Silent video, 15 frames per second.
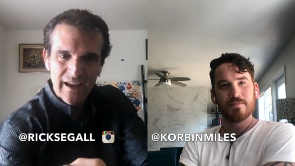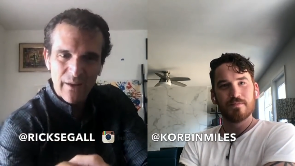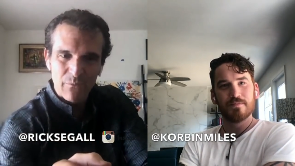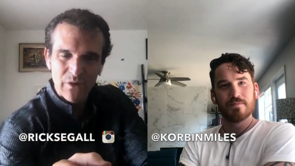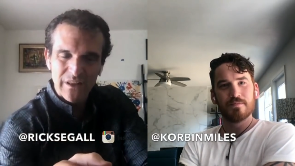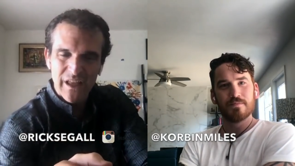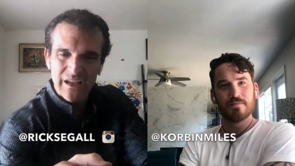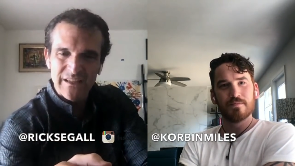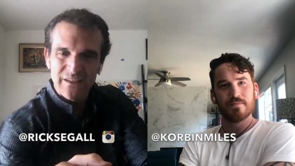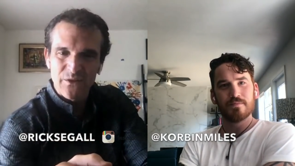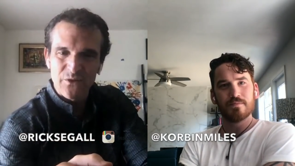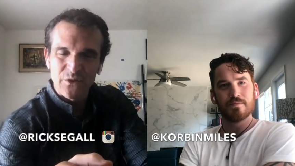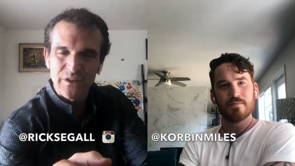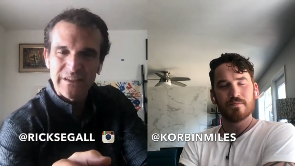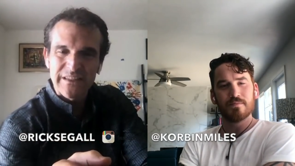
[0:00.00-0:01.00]
Speaker 1: and I'm
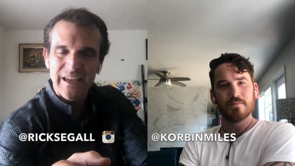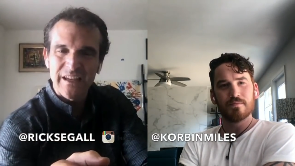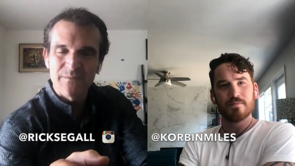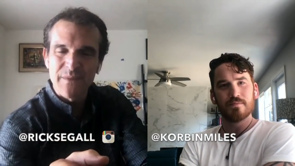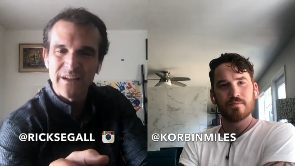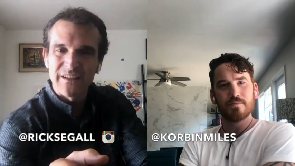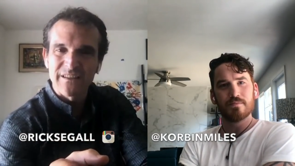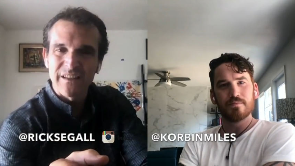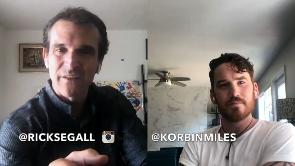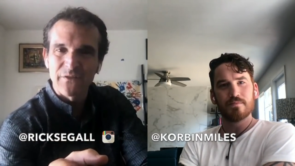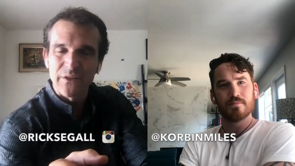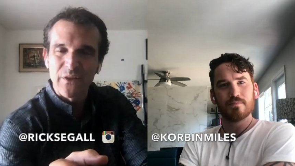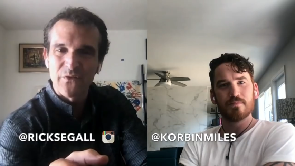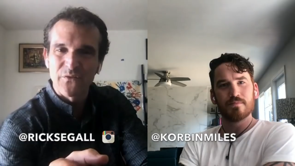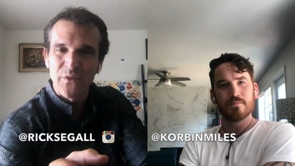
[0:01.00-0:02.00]
realizing there's only ten minutes
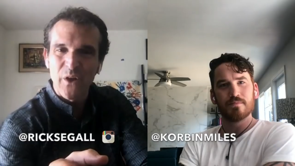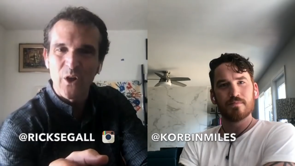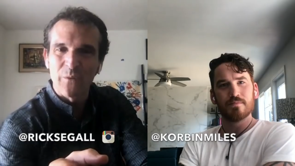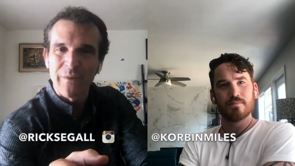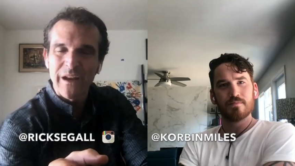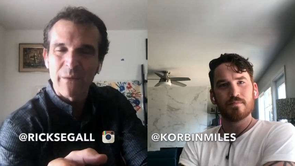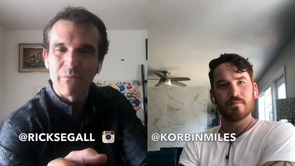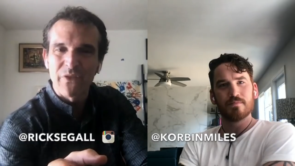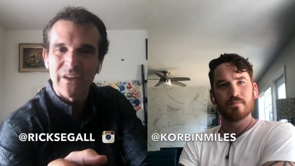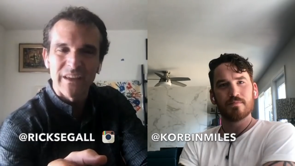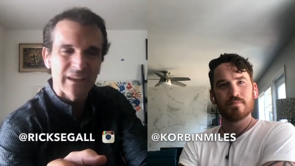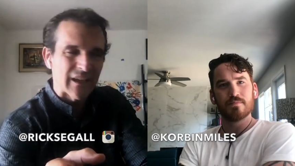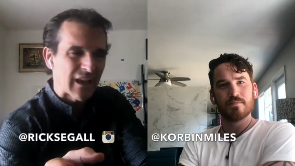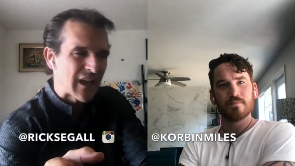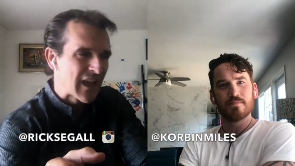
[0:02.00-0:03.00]
left in the film, and I'm
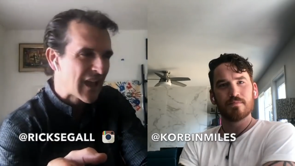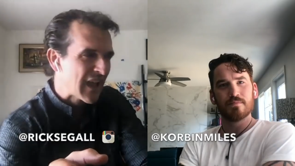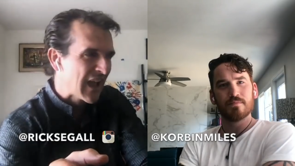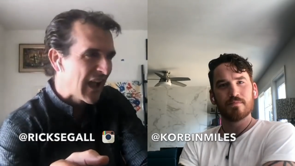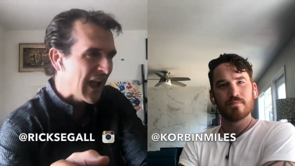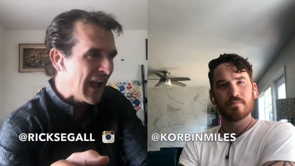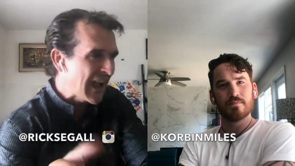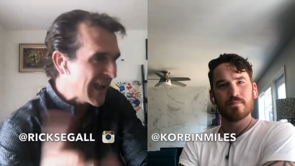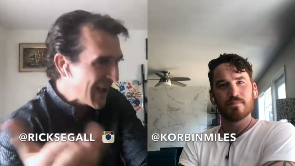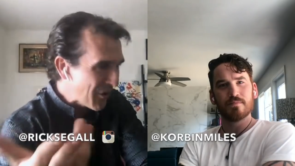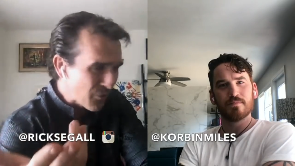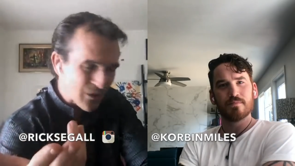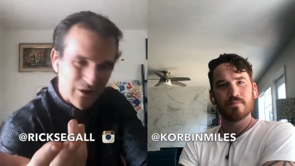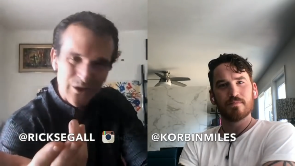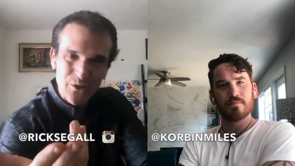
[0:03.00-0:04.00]
thinking,
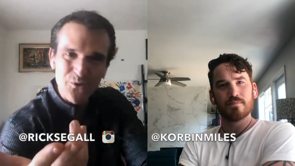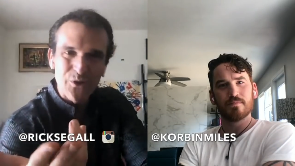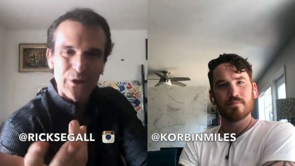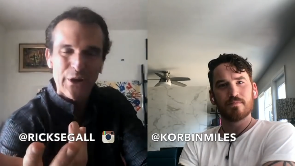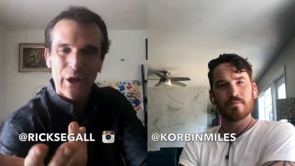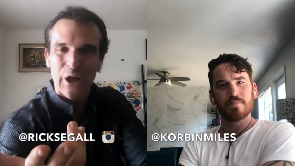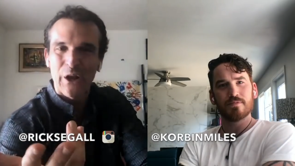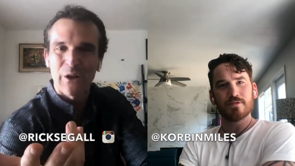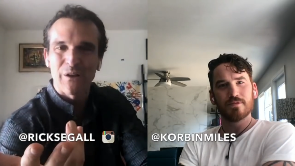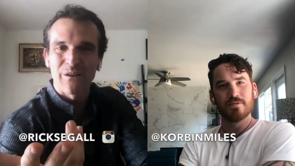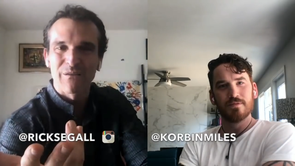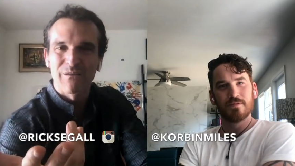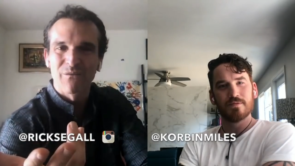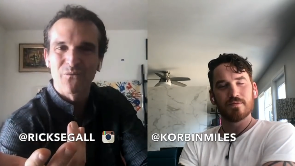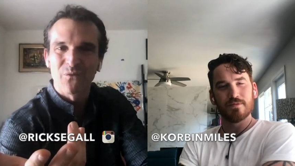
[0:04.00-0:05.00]
how are you gonna
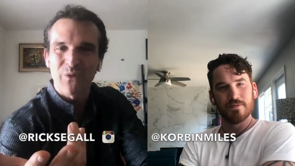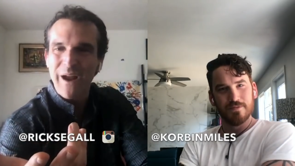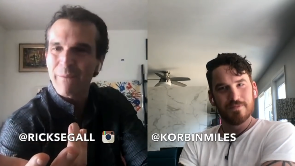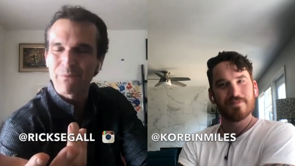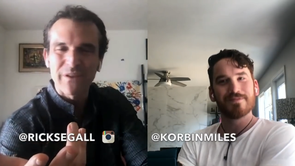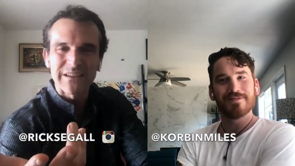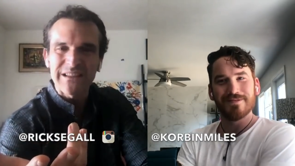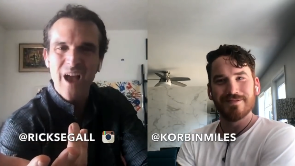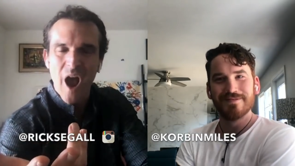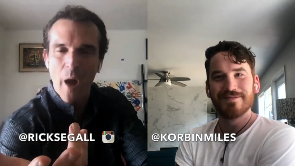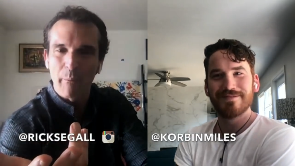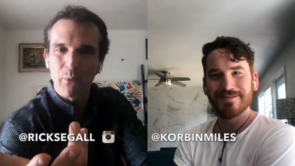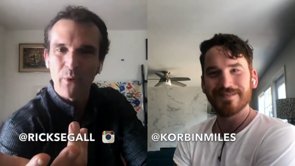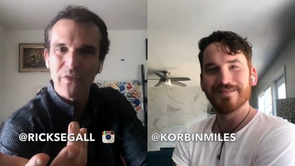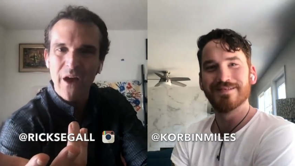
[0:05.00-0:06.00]
wrap this
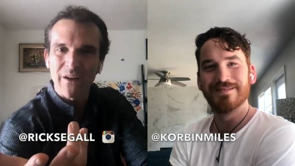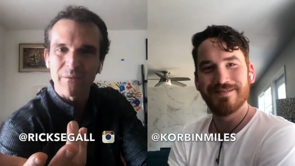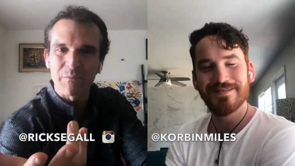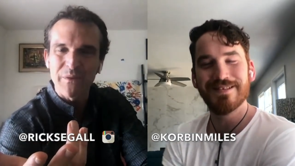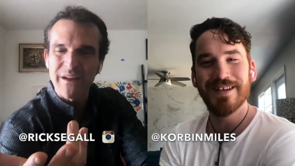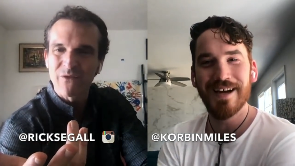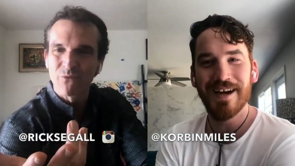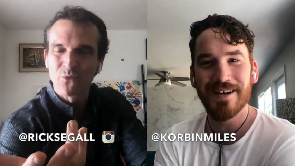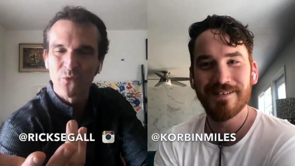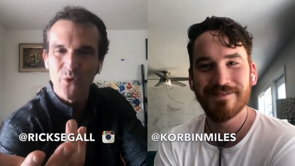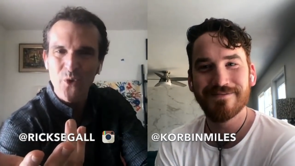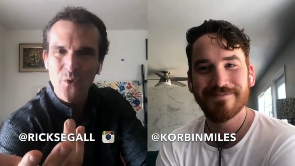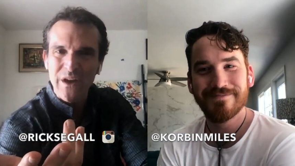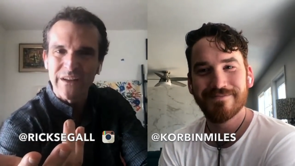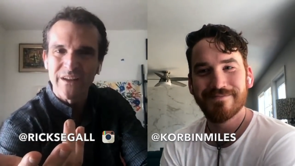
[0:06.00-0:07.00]
up without it yeah.
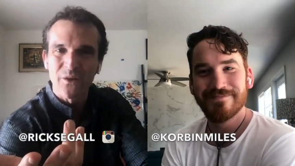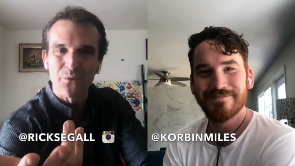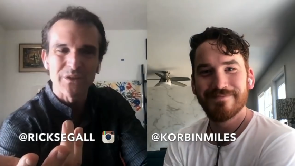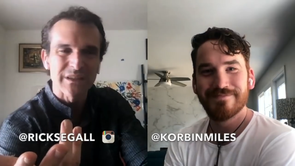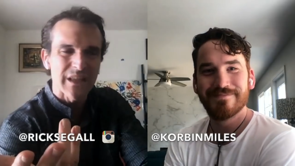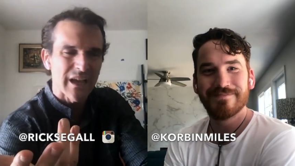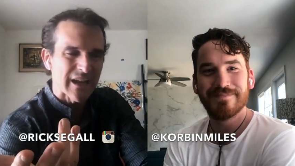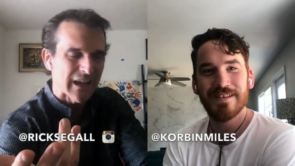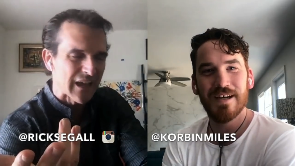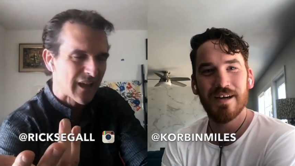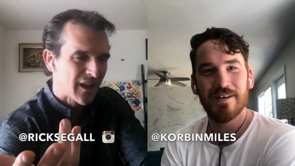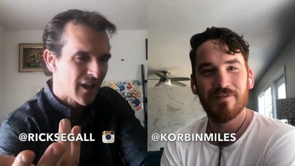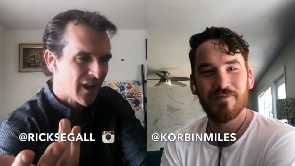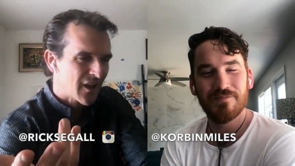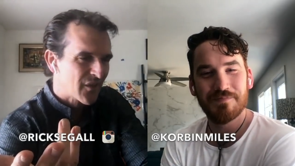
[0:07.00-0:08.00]
being ruined? It was like.
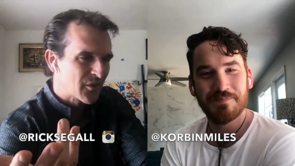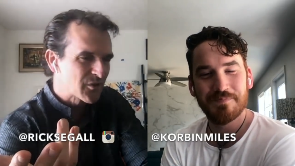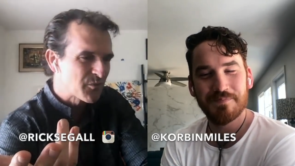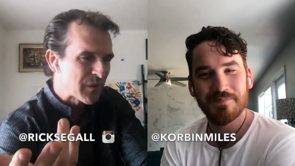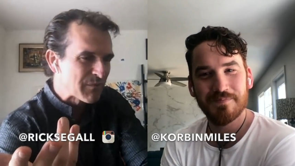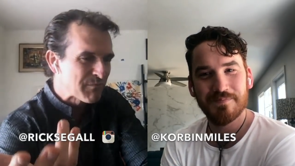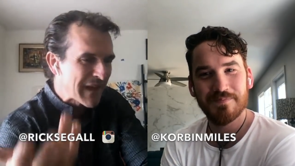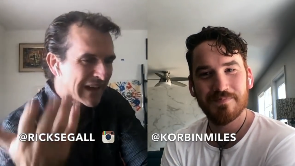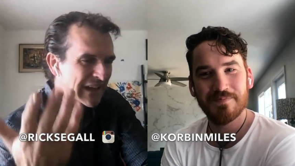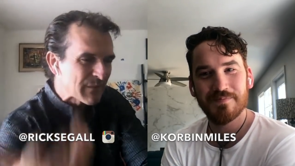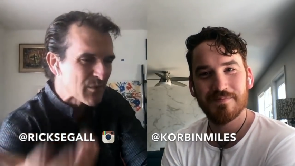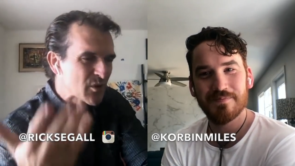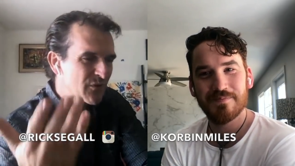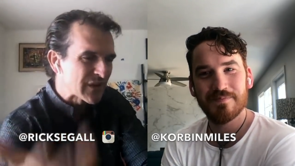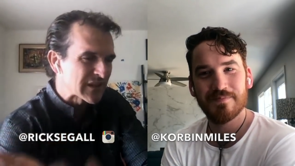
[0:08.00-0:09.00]
Yeah. There's been
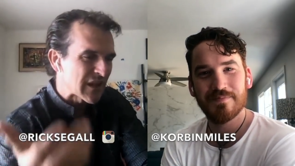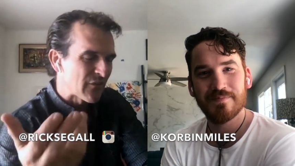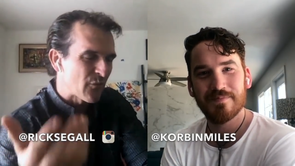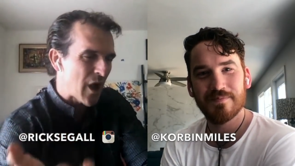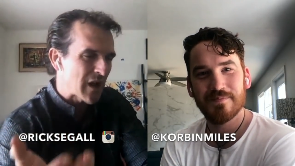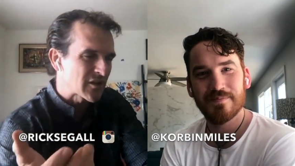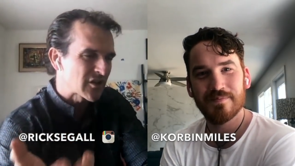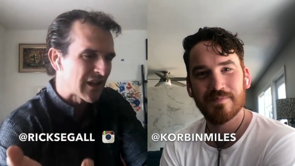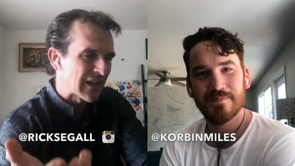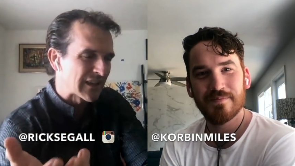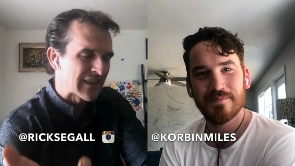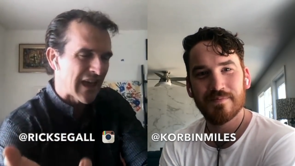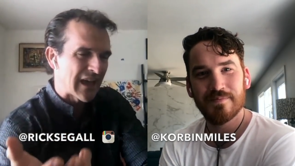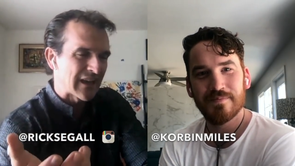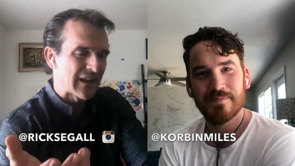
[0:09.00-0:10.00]
many movies I've watched
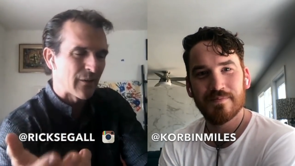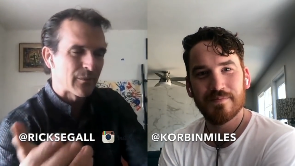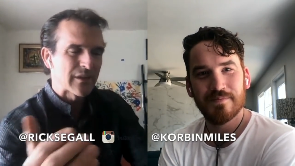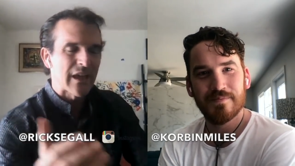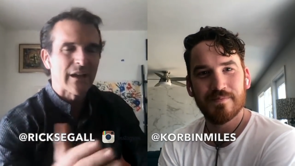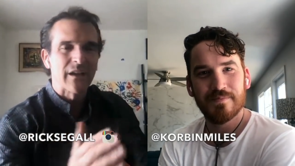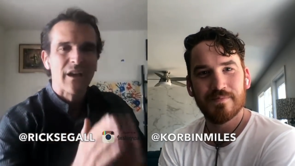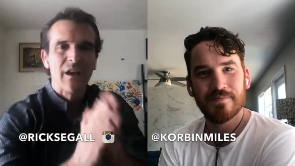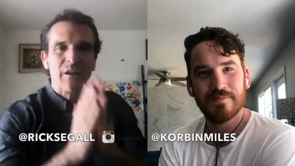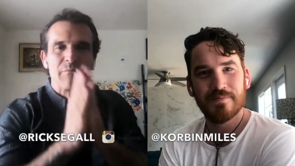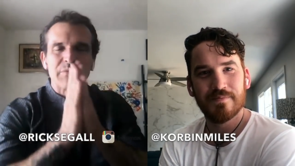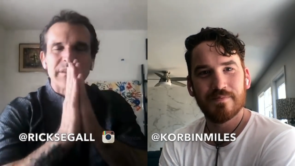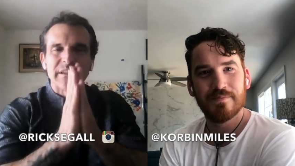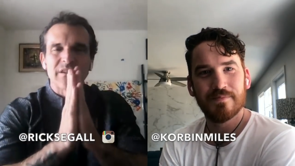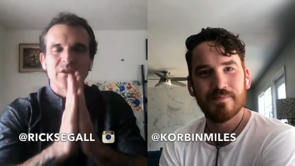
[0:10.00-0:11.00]
like that, and I was like,
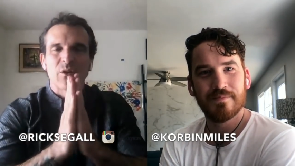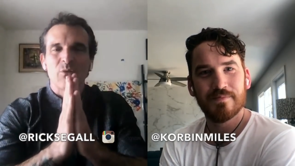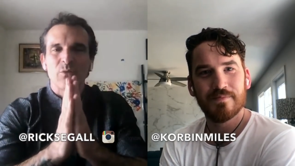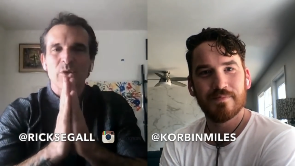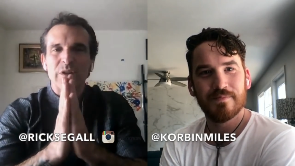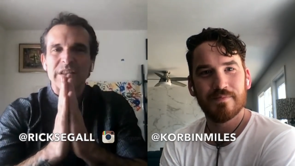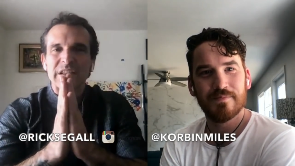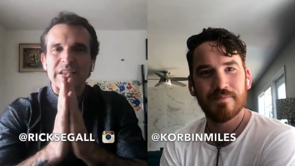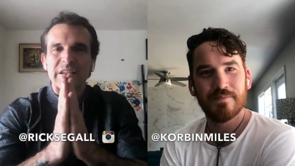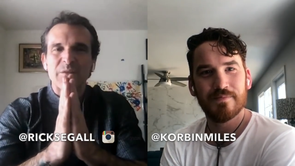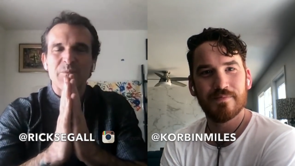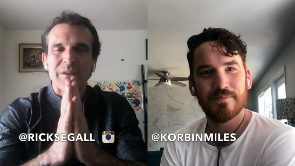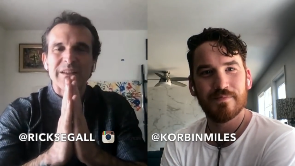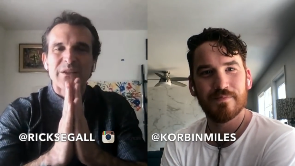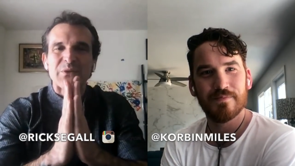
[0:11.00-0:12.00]
please don't ruin this.
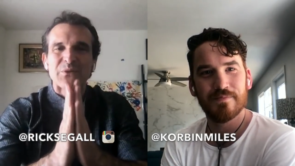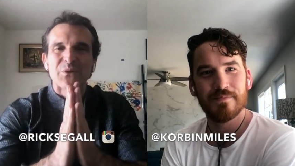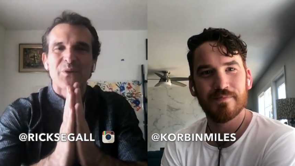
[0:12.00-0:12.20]
It's been